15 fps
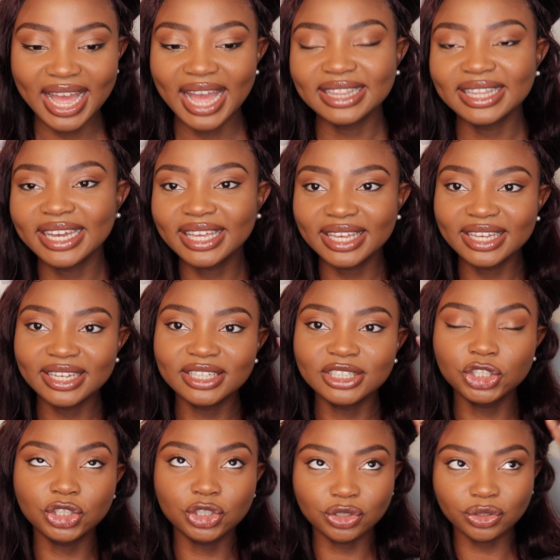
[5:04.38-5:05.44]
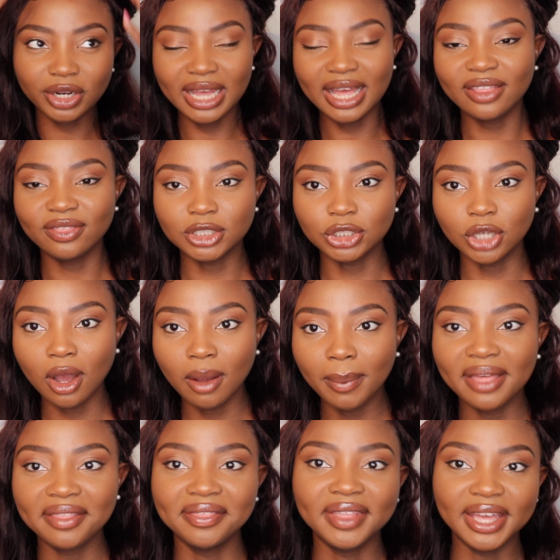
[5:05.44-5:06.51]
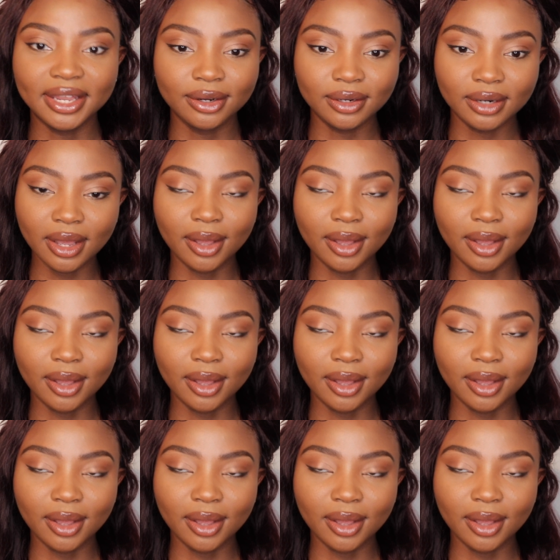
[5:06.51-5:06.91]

I like it straight at the top and then